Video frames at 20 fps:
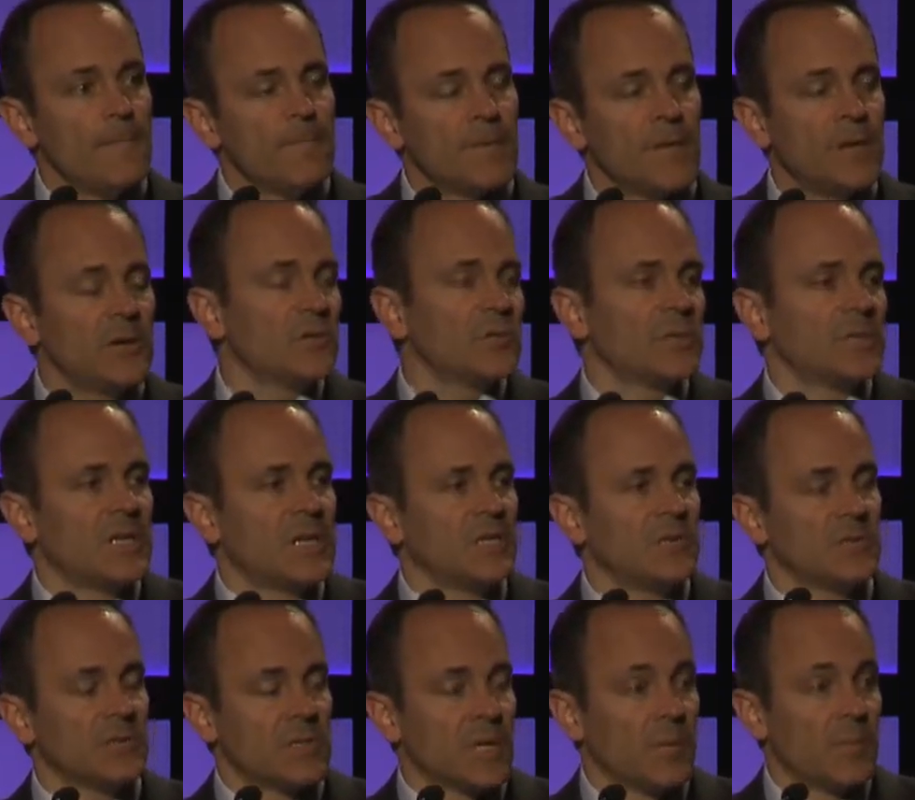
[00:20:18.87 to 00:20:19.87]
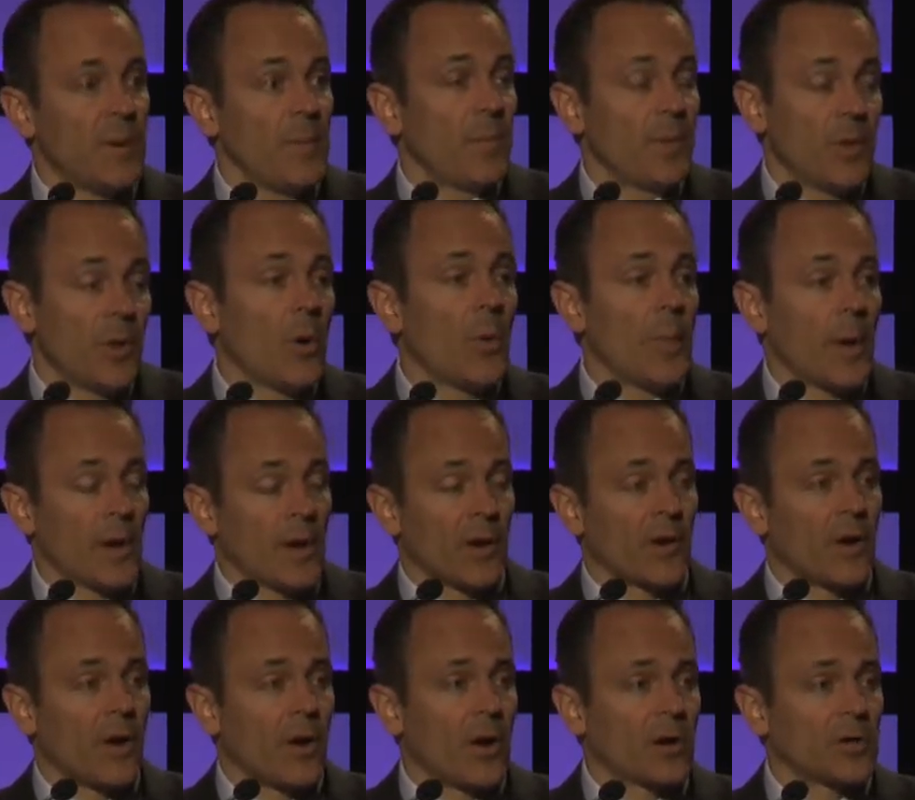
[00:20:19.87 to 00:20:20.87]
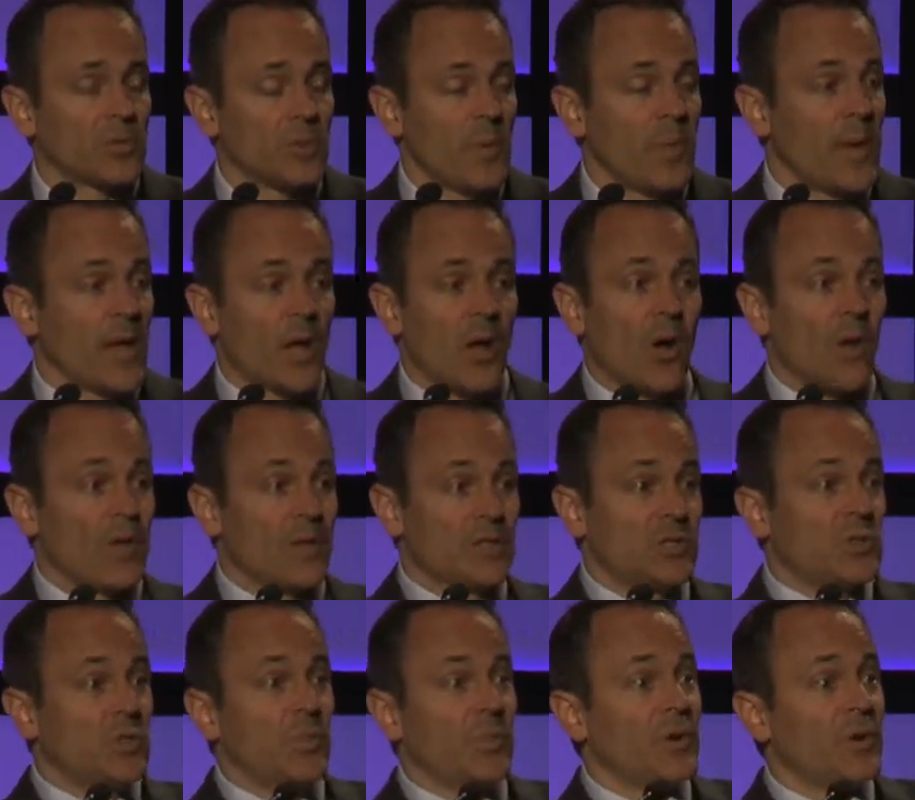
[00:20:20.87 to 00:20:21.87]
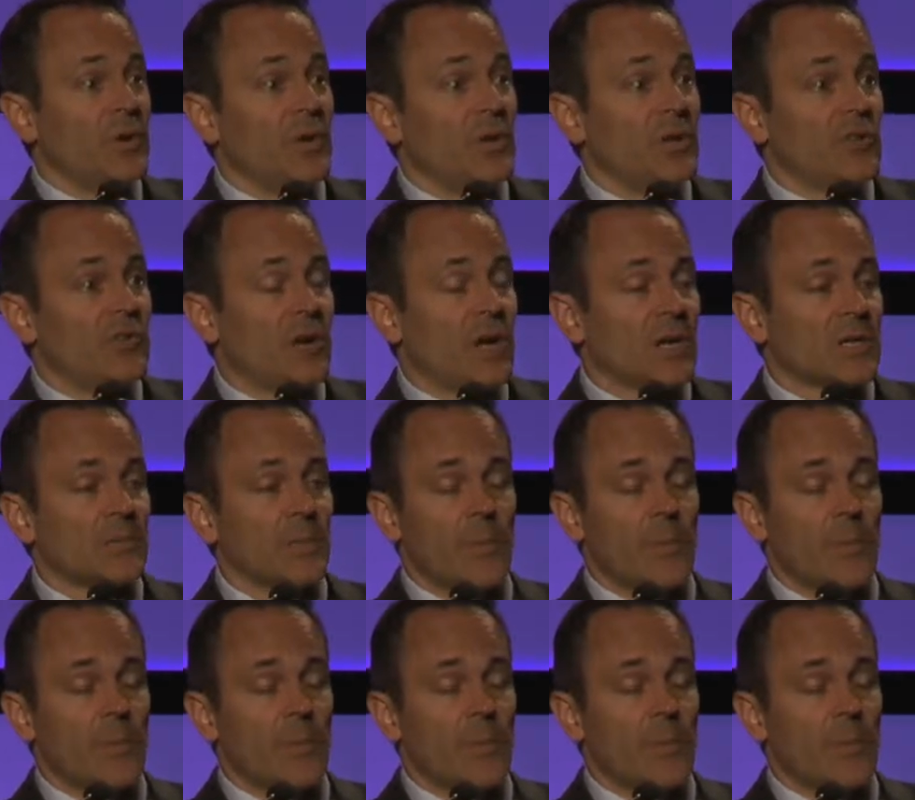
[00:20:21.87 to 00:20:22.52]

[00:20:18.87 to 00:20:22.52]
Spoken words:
Here's what's interesting. People know about our cars. We make all the Super Duty trucks.